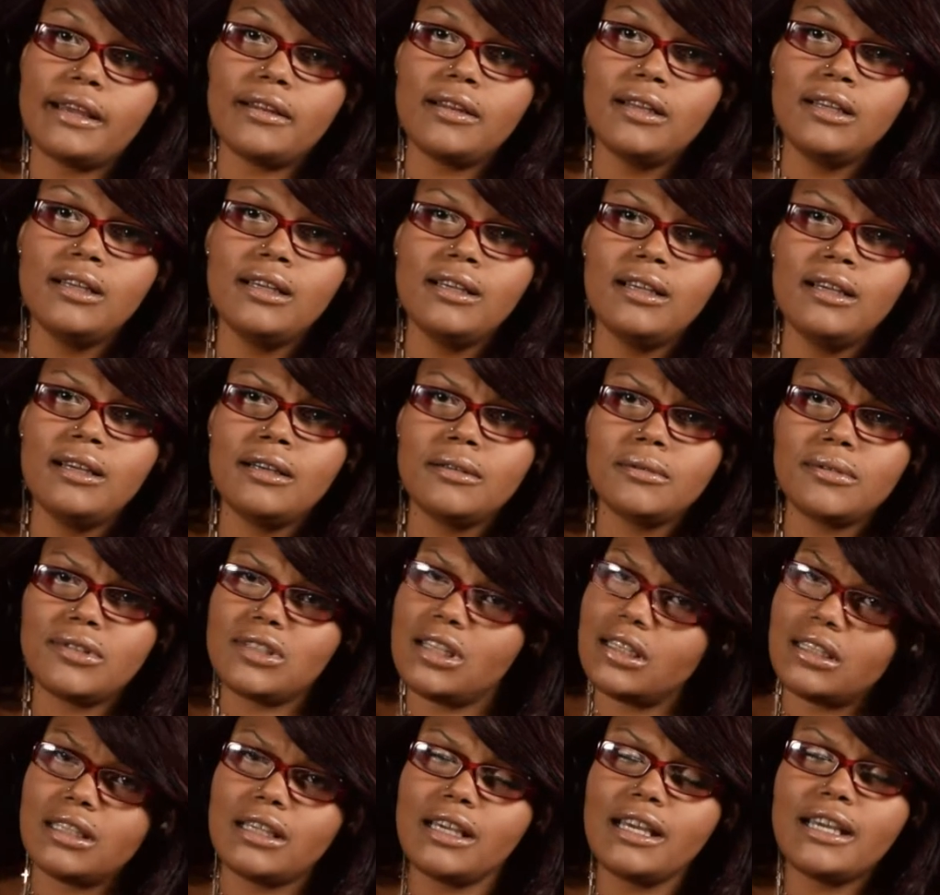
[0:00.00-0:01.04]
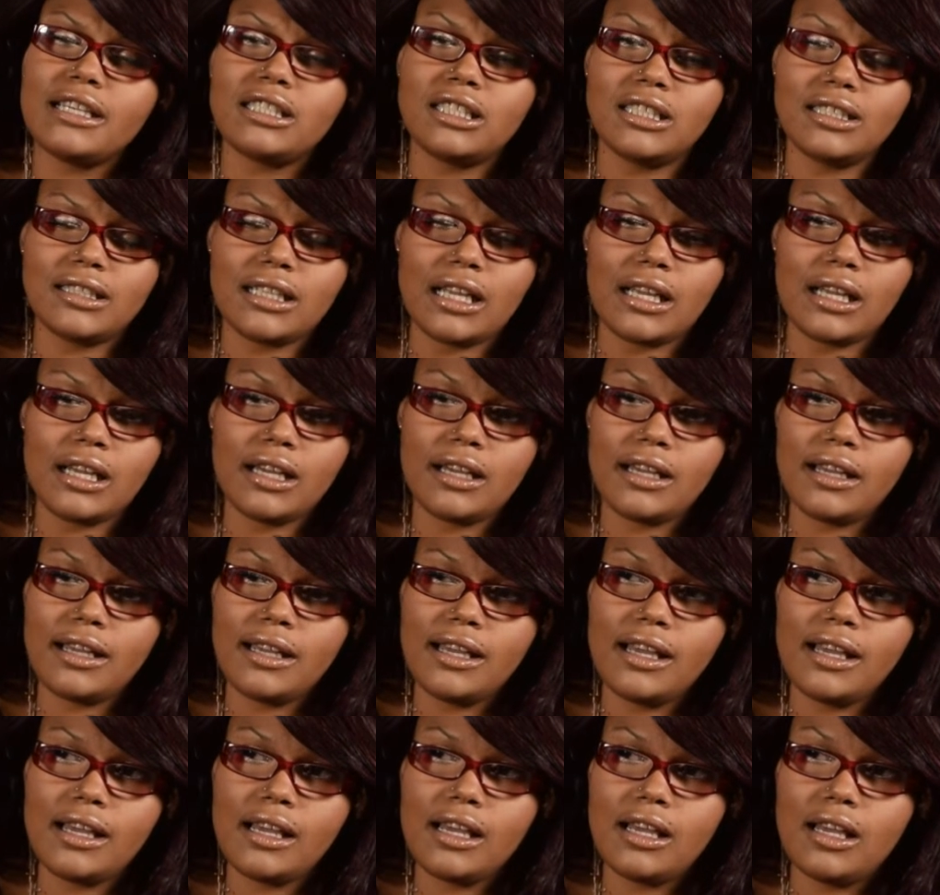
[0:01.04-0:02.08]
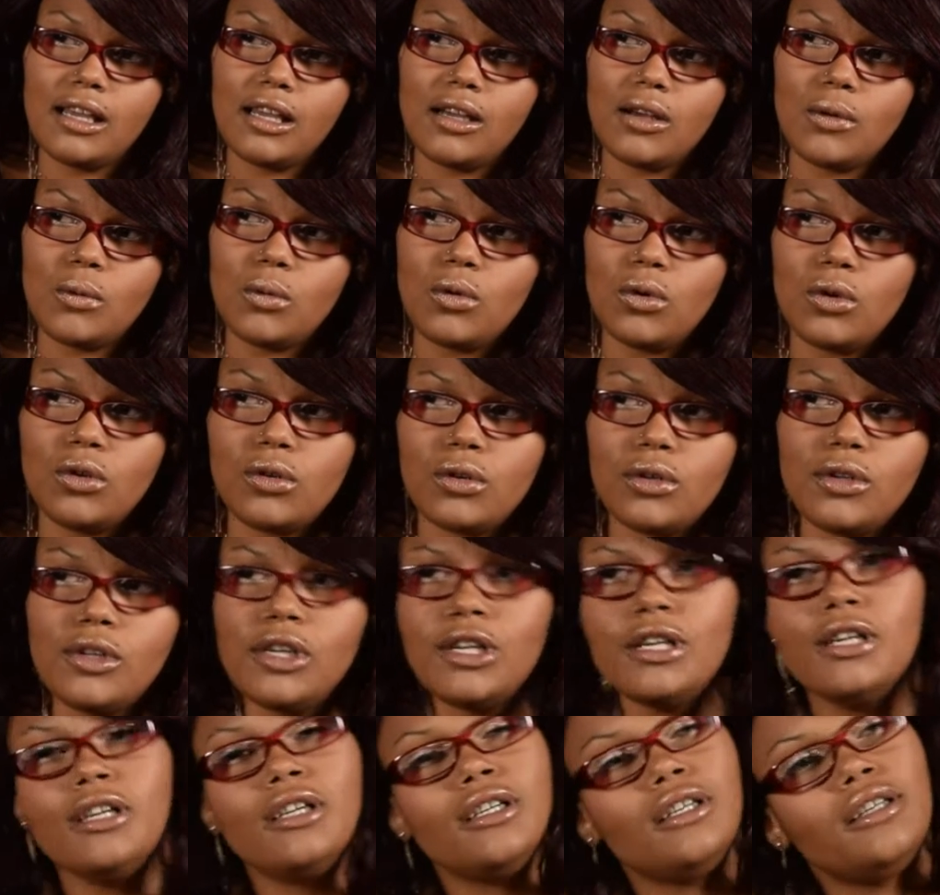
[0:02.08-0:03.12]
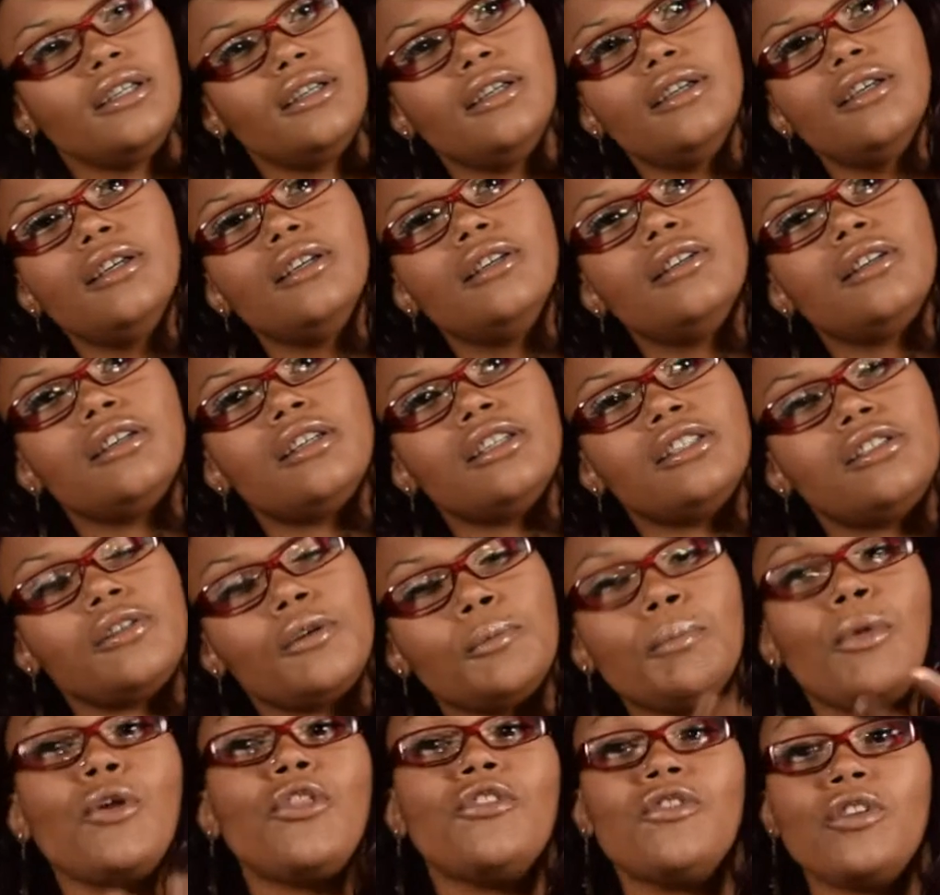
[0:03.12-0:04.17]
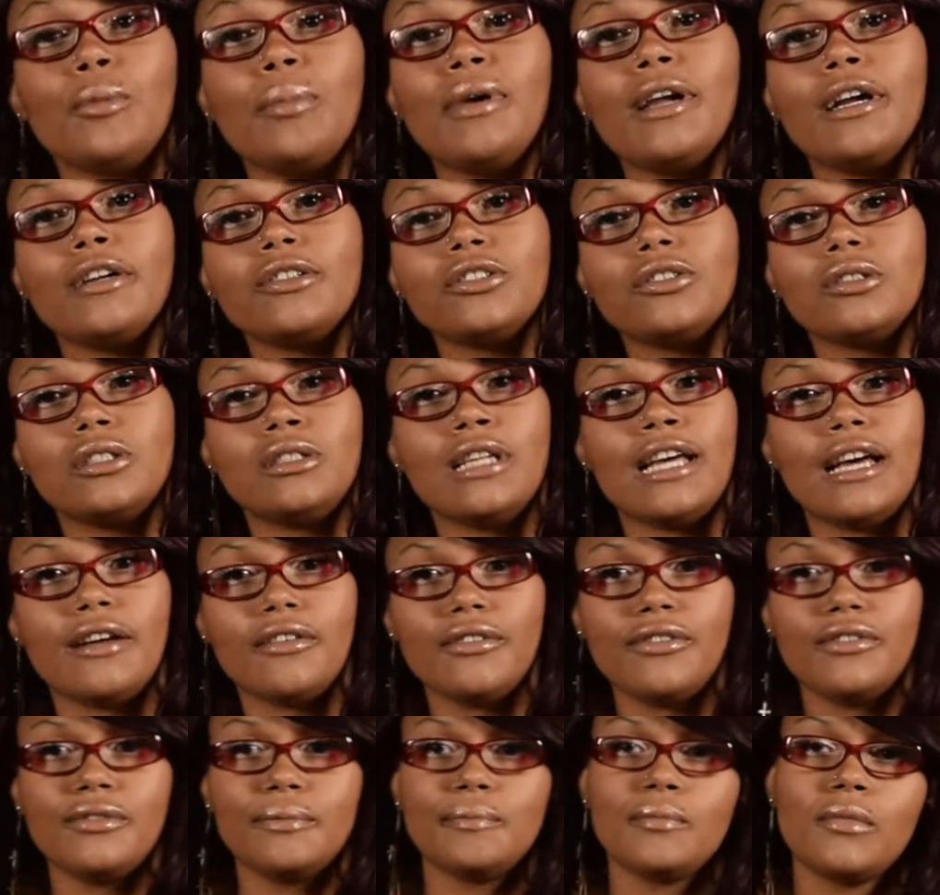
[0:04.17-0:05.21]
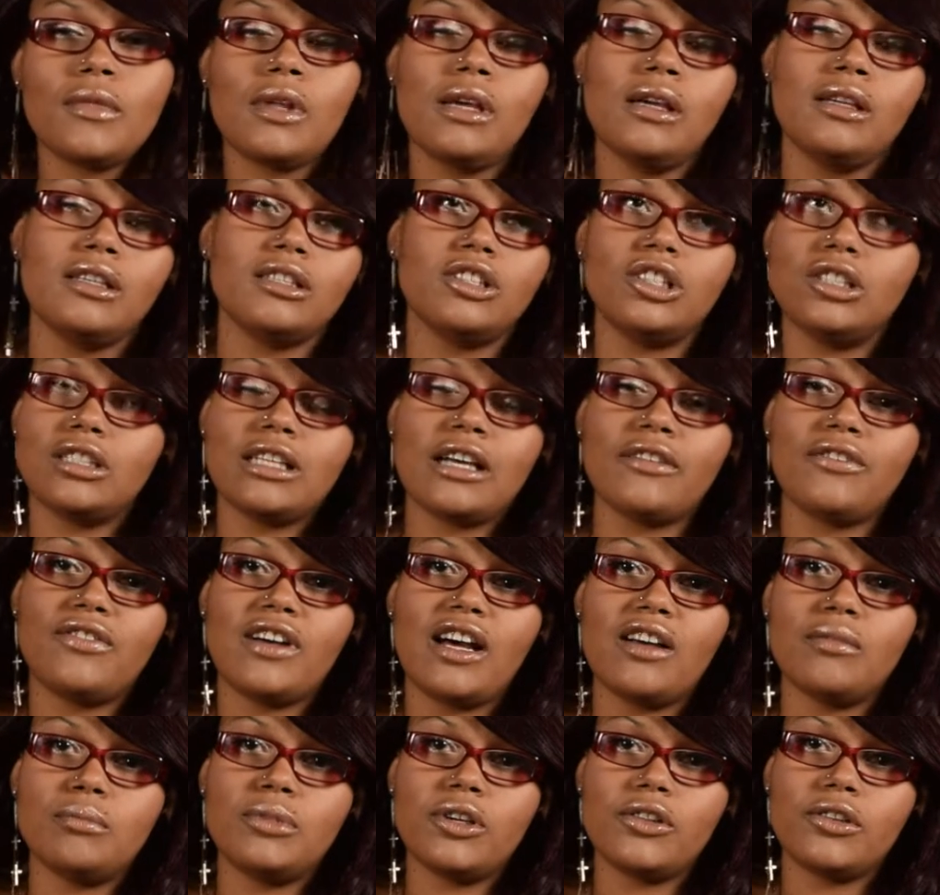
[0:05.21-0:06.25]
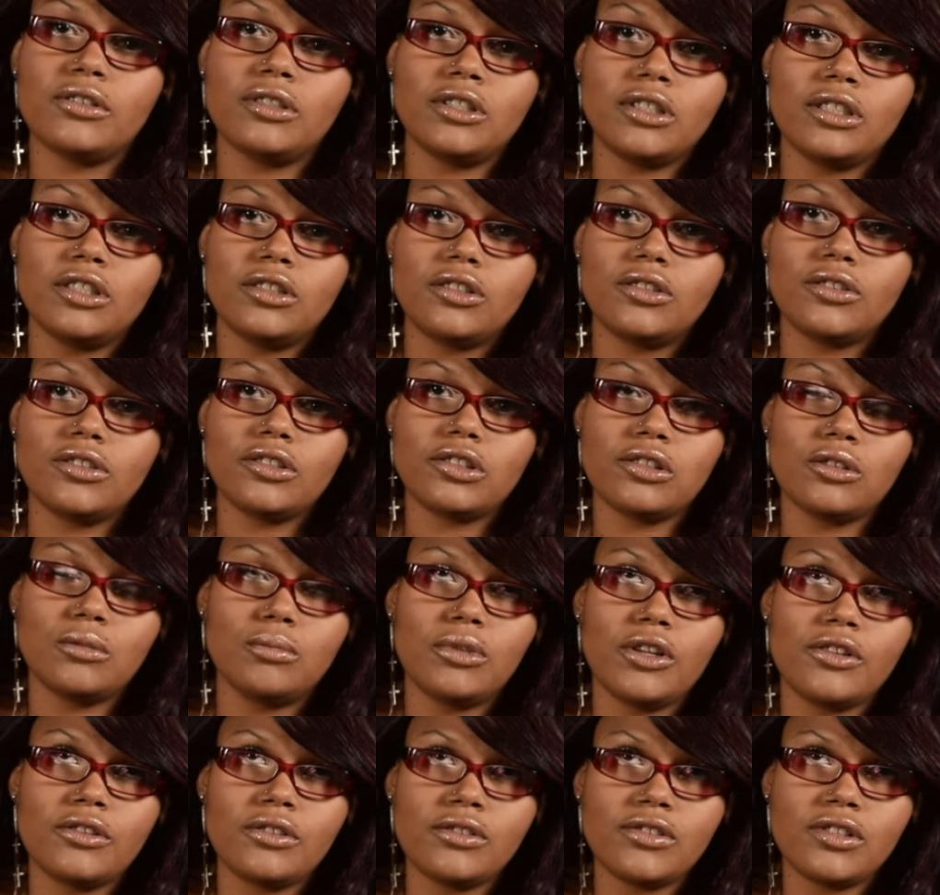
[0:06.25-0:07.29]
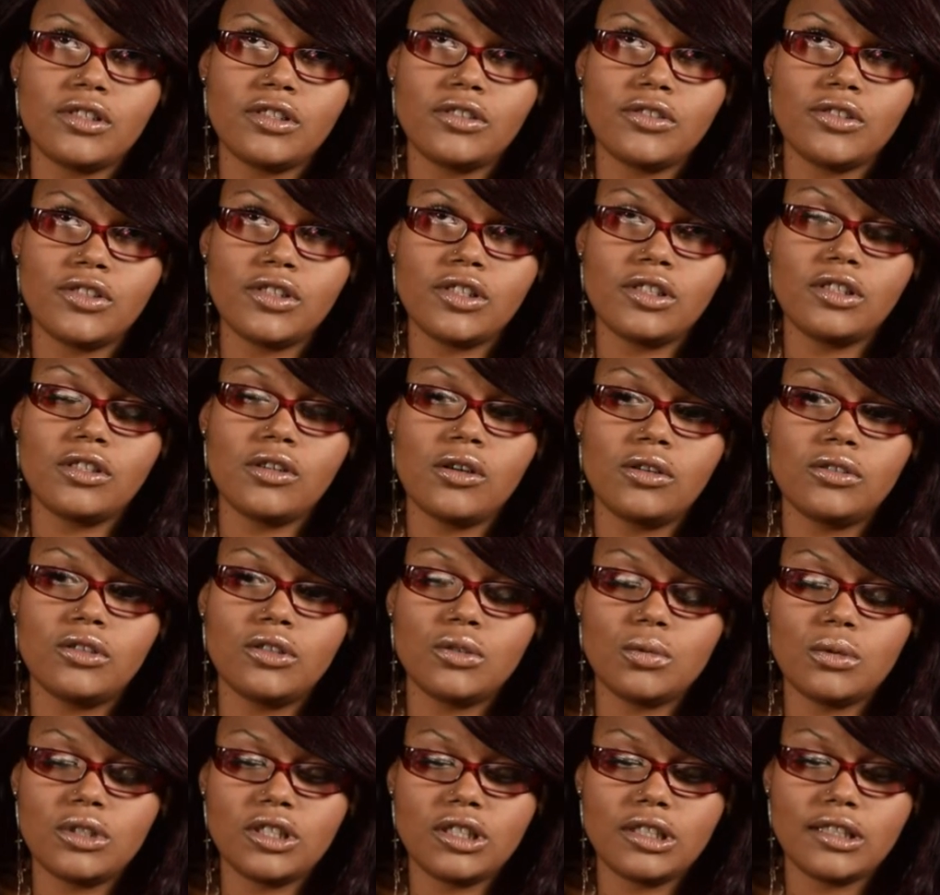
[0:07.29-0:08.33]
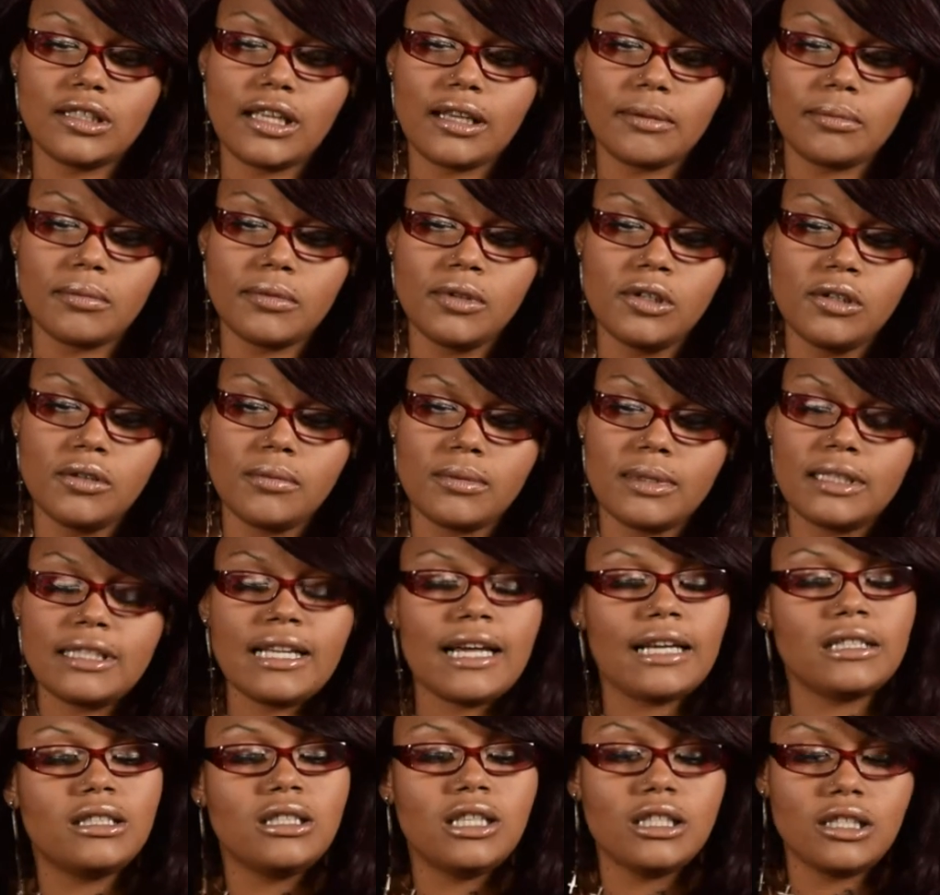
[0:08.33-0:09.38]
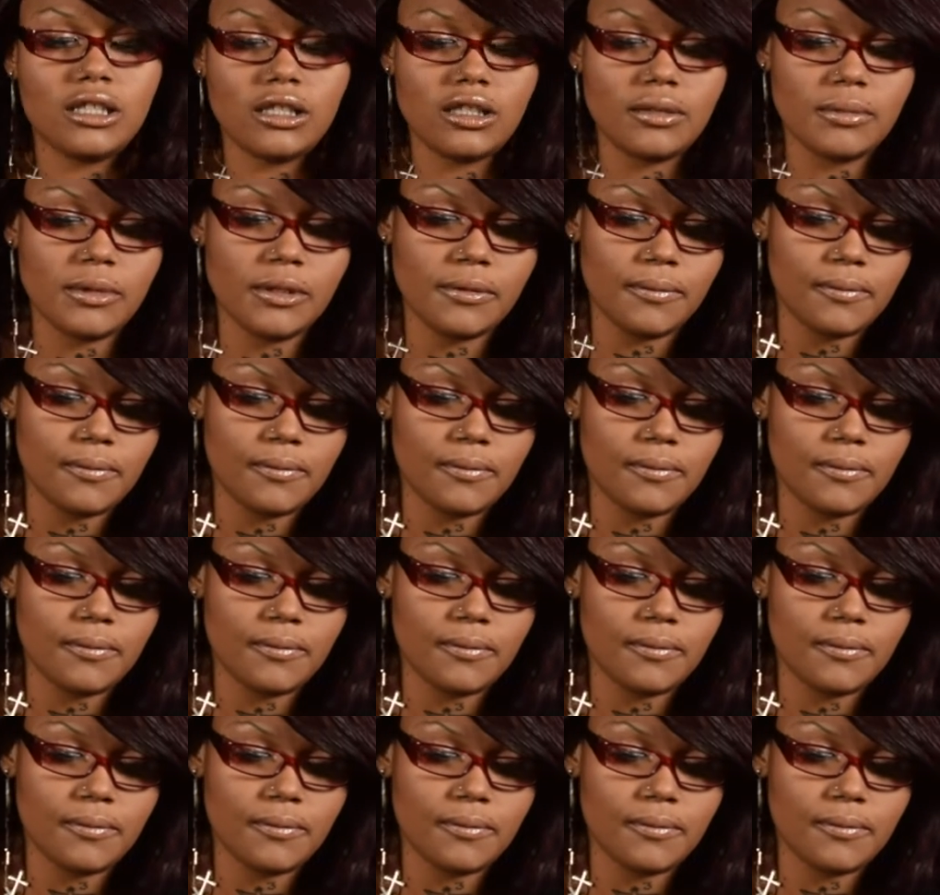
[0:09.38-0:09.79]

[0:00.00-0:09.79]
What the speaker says: I was like, "Yeah." She's like, "Well," because both of her parents are deaf. She's got 5 brothers and sisters, little brothers and sisters. She's the oldest one. She's like, "My dad touches me."